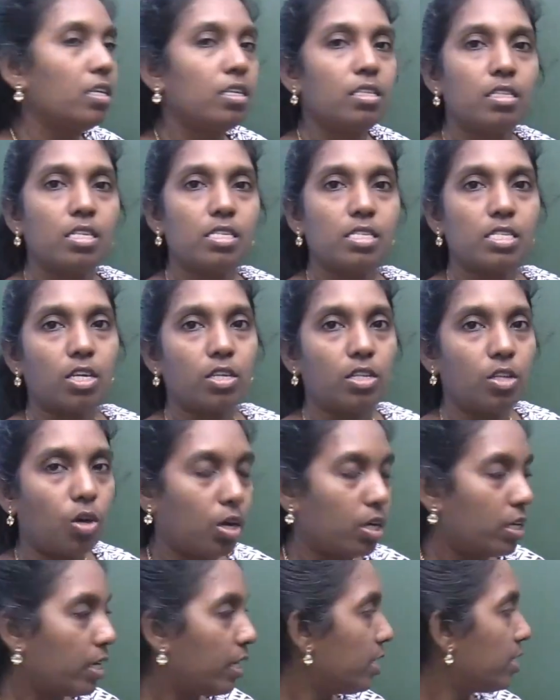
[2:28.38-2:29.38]
These are the
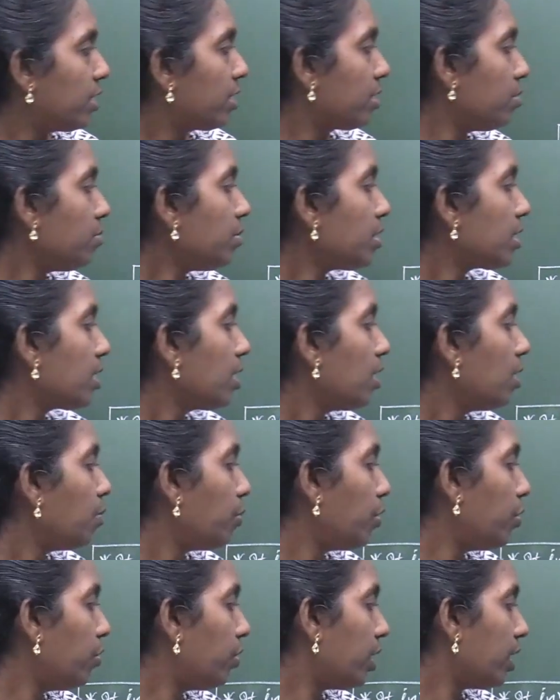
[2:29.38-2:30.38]
organisms:
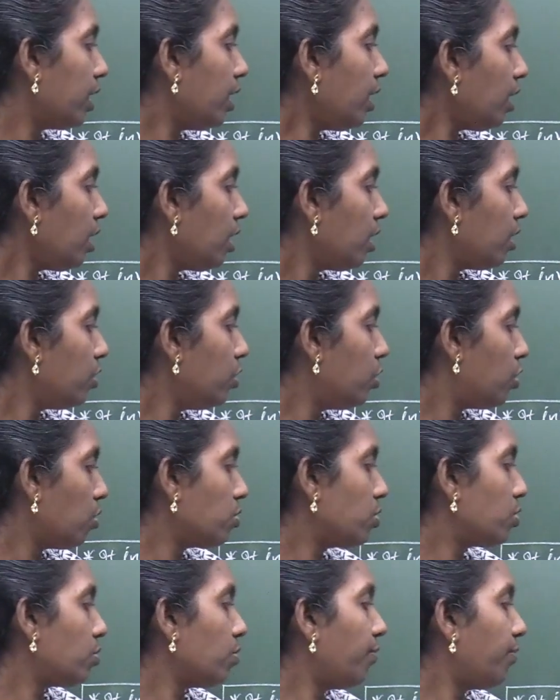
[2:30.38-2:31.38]
Mucor,
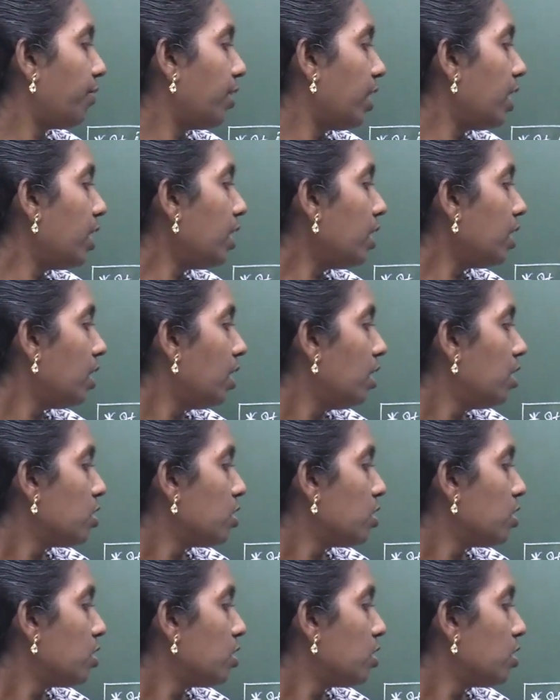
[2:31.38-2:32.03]
Drosophila,